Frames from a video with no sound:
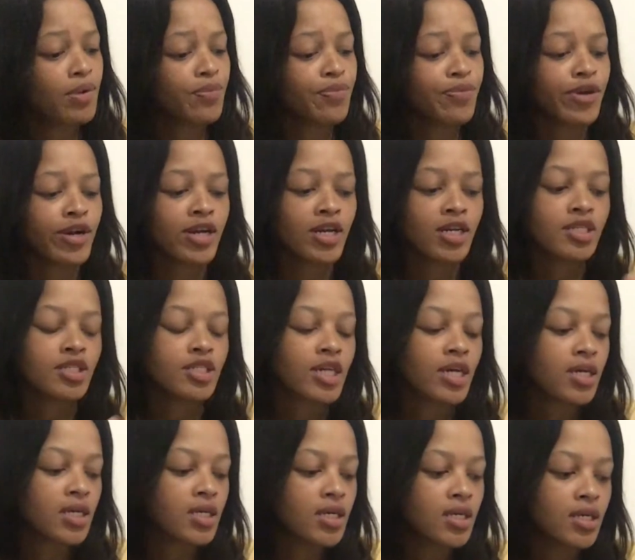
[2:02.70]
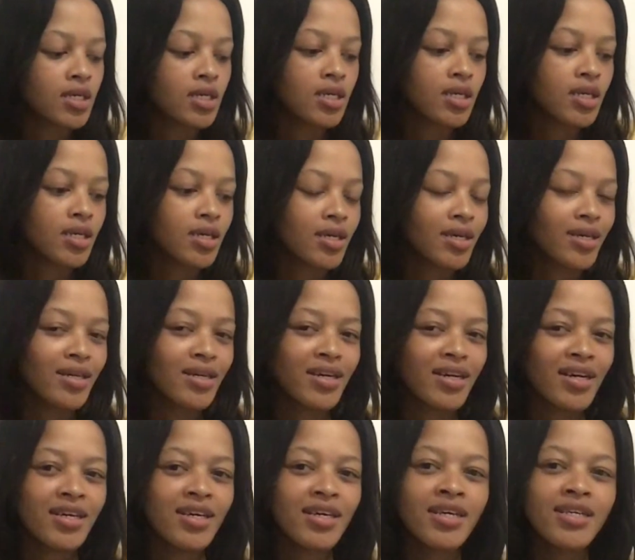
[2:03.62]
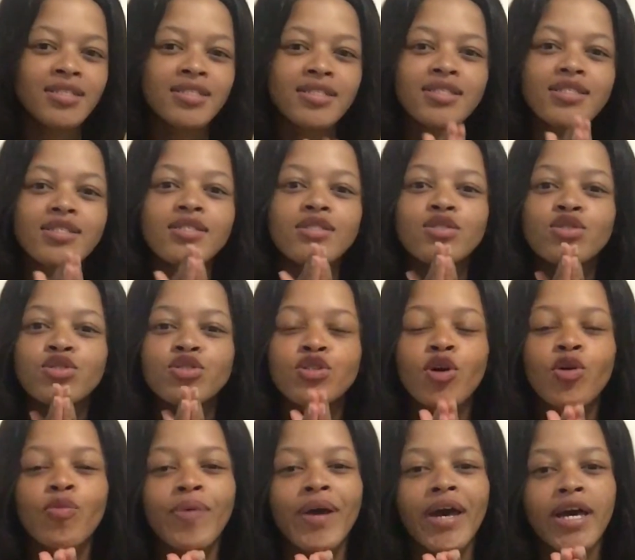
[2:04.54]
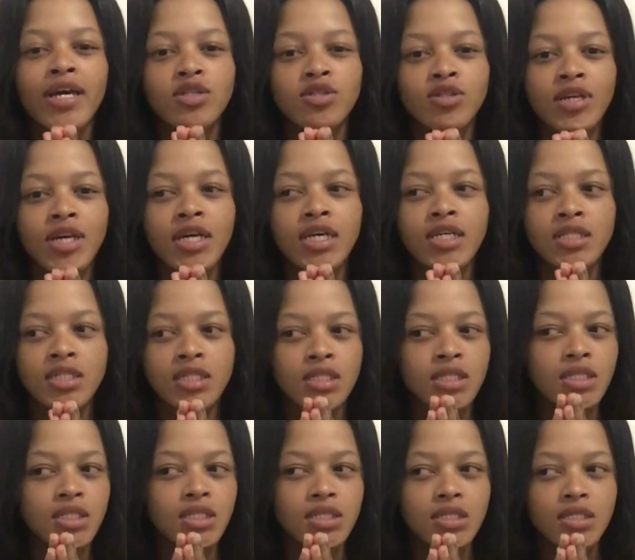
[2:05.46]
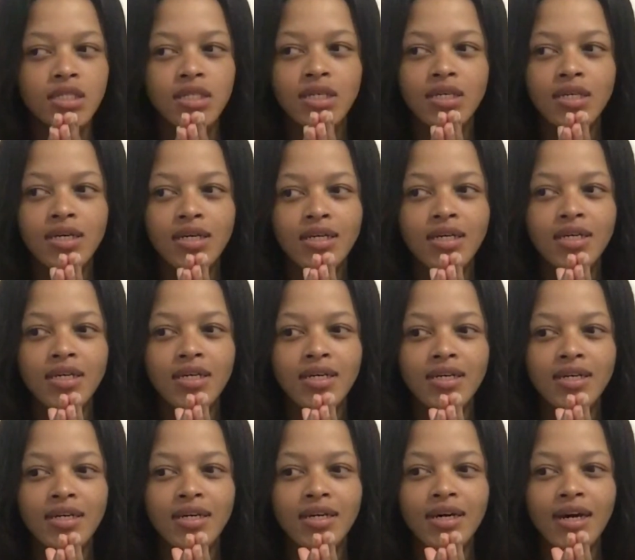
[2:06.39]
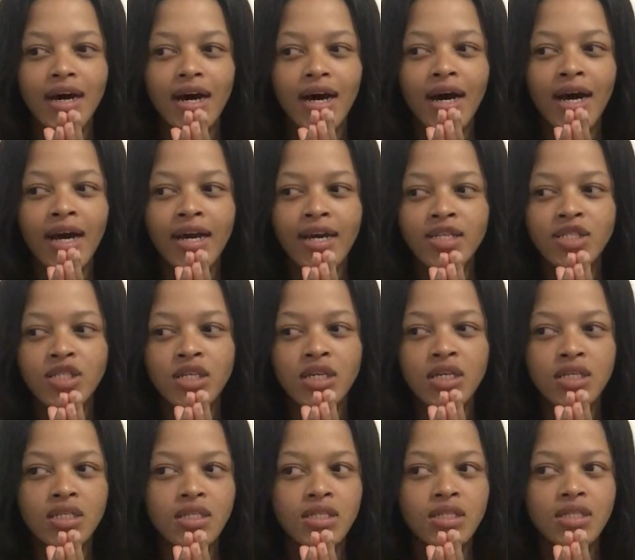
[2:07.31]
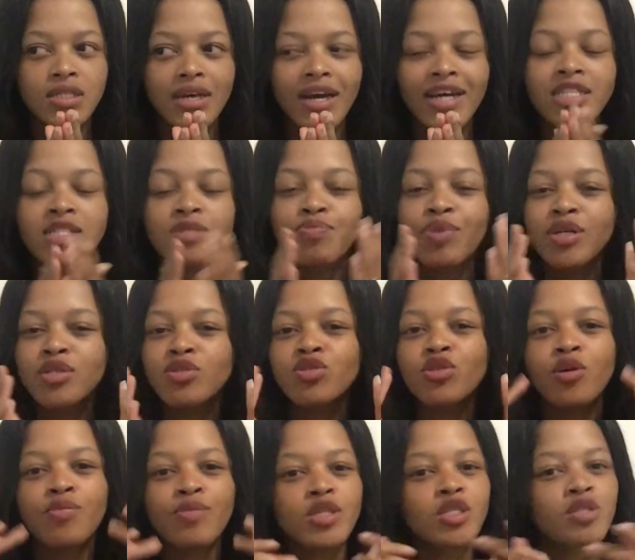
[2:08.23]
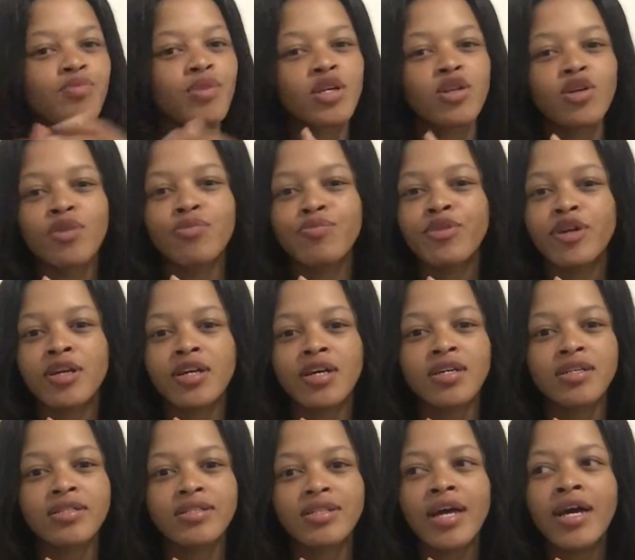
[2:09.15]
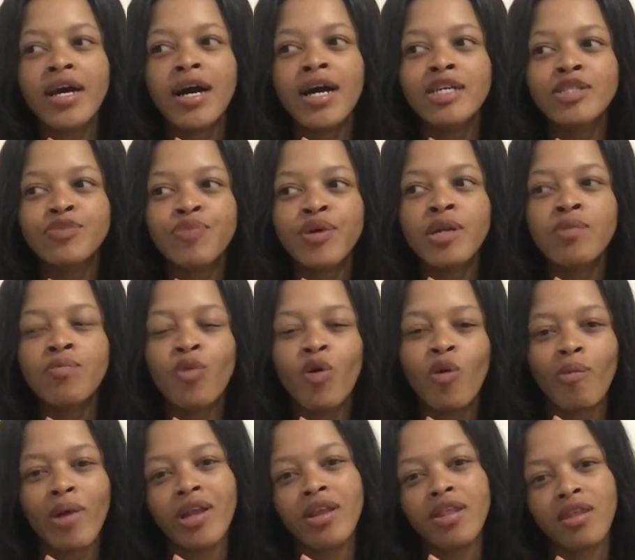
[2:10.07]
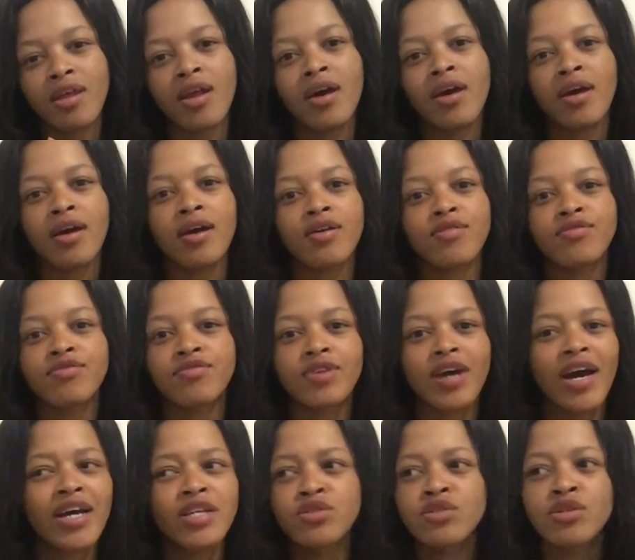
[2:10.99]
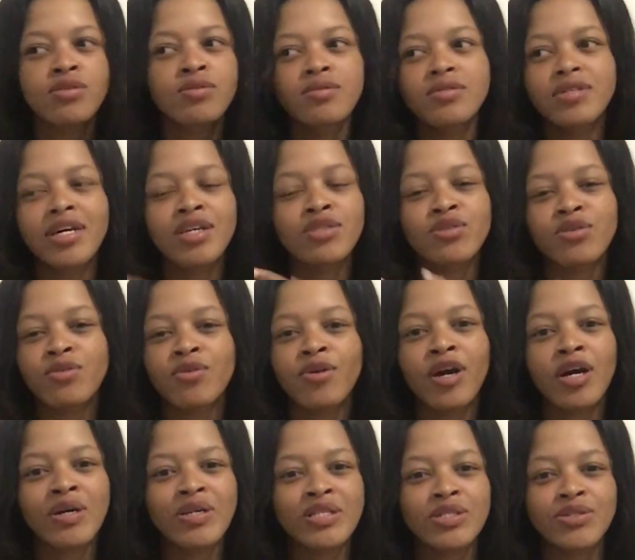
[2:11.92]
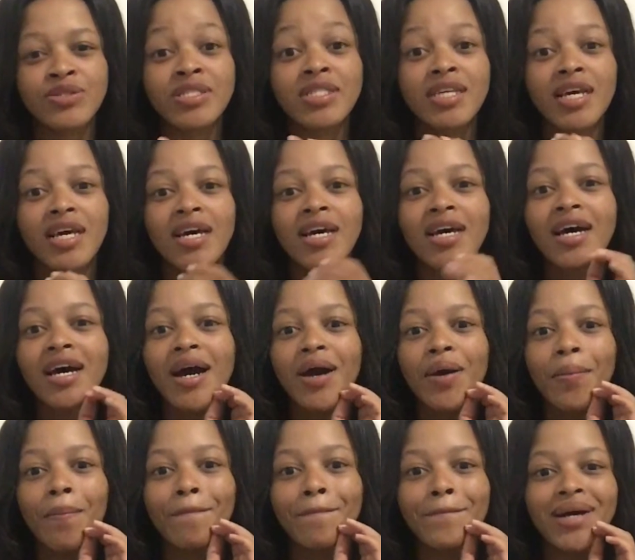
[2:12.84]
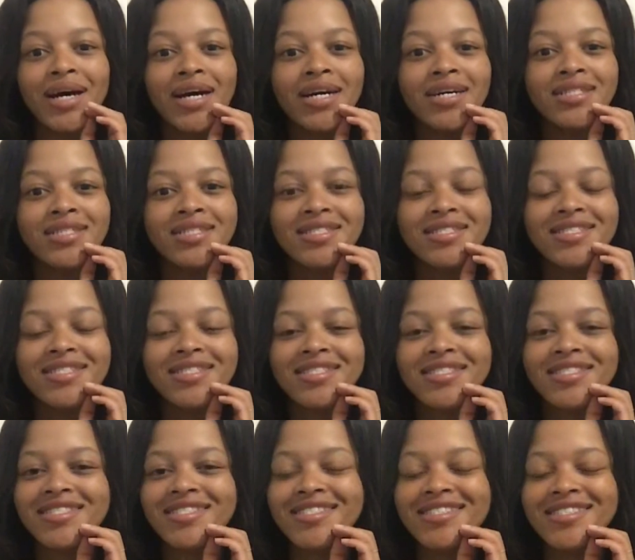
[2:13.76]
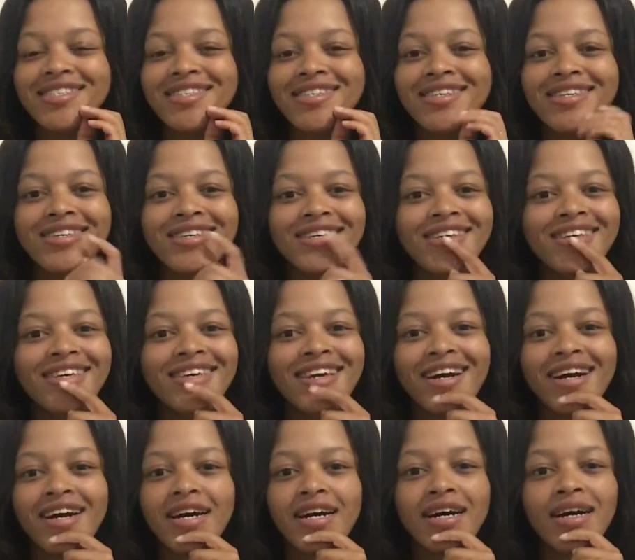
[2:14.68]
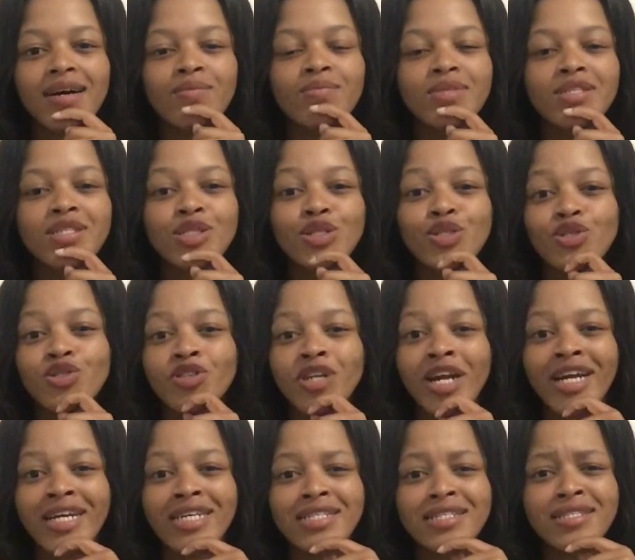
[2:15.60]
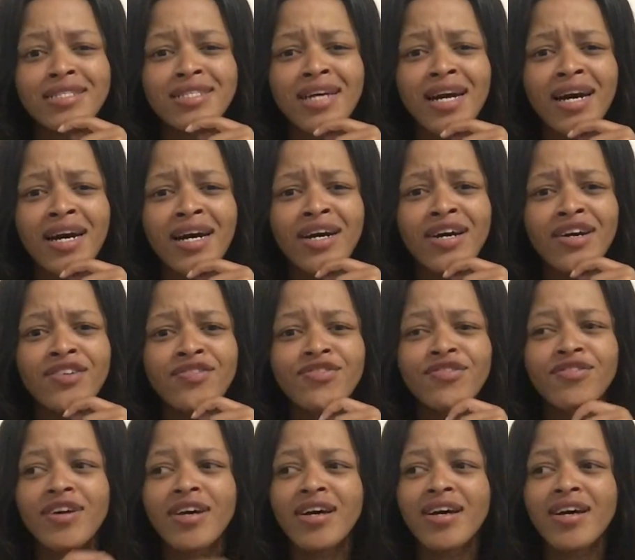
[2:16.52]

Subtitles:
a product junkie. It's so bad, you guys. I spend so much money on products. Like, I spend more money than I have. I don't know how I do it. But yeah, I'm into trying stuff.